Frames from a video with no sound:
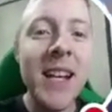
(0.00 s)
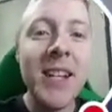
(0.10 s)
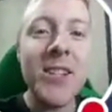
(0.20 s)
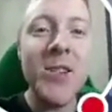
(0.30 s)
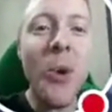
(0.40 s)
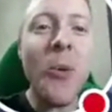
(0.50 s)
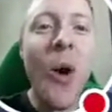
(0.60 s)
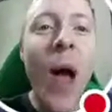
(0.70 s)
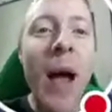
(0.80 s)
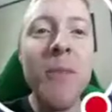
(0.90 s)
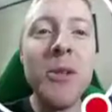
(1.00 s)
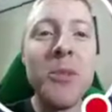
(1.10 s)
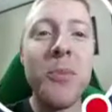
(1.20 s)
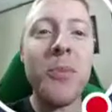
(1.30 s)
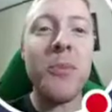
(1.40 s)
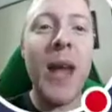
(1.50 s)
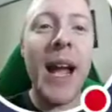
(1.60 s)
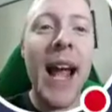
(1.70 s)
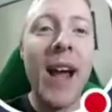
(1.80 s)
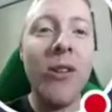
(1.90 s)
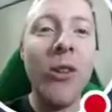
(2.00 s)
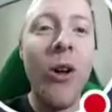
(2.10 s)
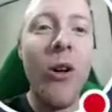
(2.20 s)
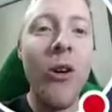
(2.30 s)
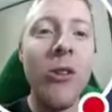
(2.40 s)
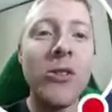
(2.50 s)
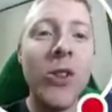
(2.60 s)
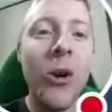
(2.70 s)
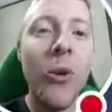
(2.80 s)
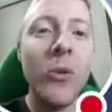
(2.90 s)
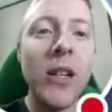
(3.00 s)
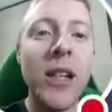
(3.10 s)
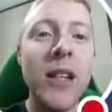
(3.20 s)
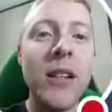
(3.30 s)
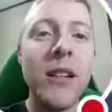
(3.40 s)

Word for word: You don't know how much, like how long to hold it.